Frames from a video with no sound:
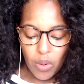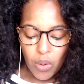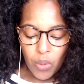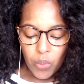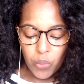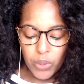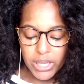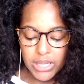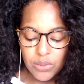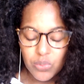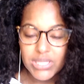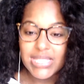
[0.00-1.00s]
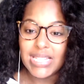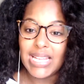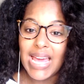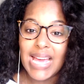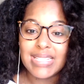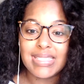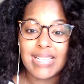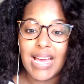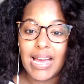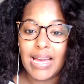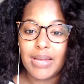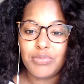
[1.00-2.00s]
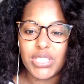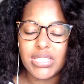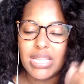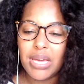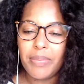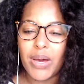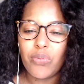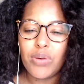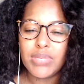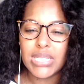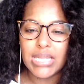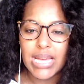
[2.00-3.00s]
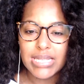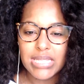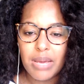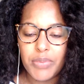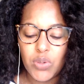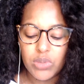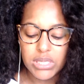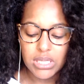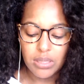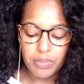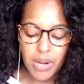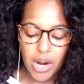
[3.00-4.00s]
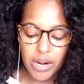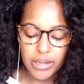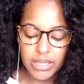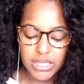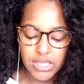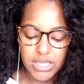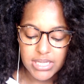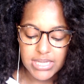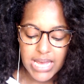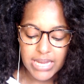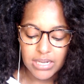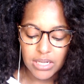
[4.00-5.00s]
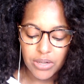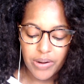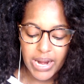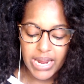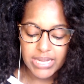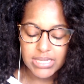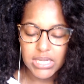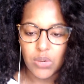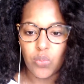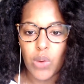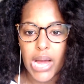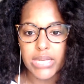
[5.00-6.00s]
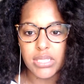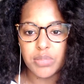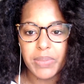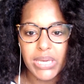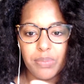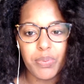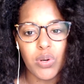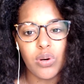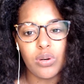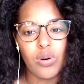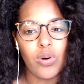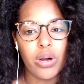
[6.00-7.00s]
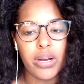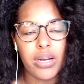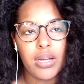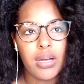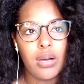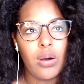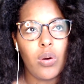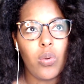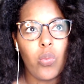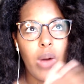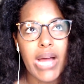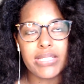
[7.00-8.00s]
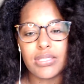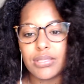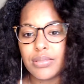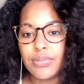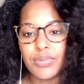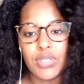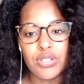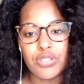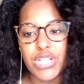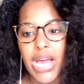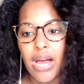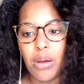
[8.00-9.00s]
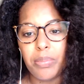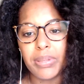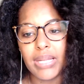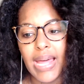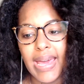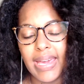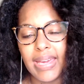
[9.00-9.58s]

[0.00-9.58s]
When was the last time? Just think about, when was the last time you went to the park and just sat in the grass and watched people or watched your child play?